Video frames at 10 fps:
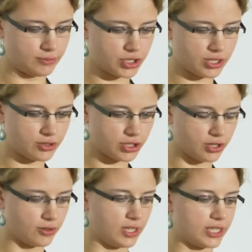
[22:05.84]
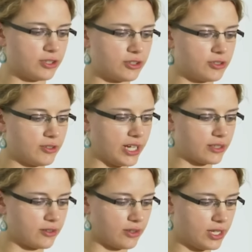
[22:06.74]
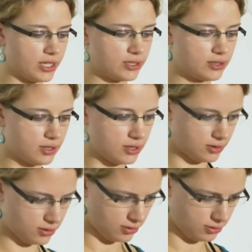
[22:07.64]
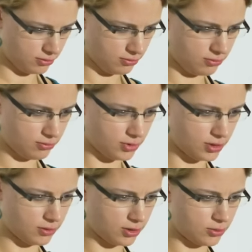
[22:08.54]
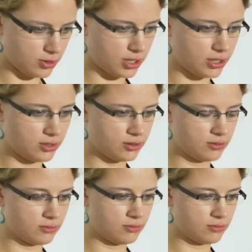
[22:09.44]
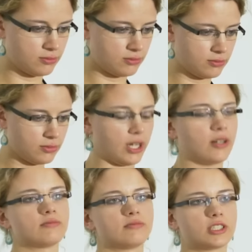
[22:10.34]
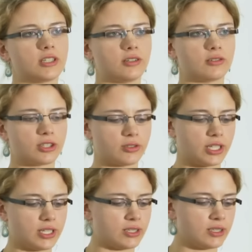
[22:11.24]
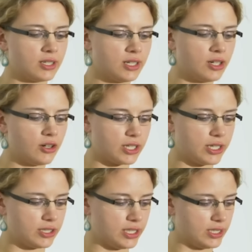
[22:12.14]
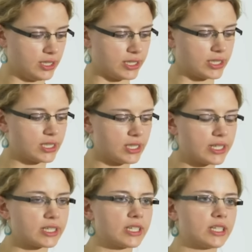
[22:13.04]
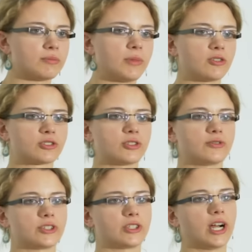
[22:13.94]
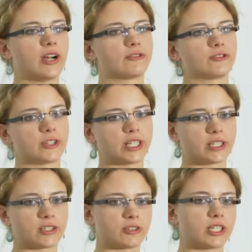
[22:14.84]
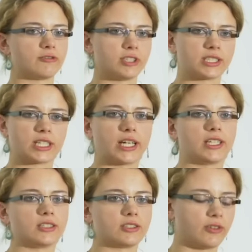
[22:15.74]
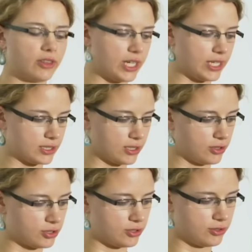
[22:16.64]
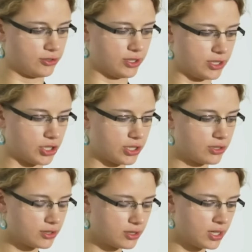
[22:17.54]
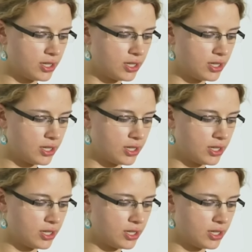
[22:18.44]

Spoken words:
just to show like you can react on things. Let's see if it's working. Yeah, so you can, on any like clicking, mouse over, hovering, you can rescale and do things and also do transitions.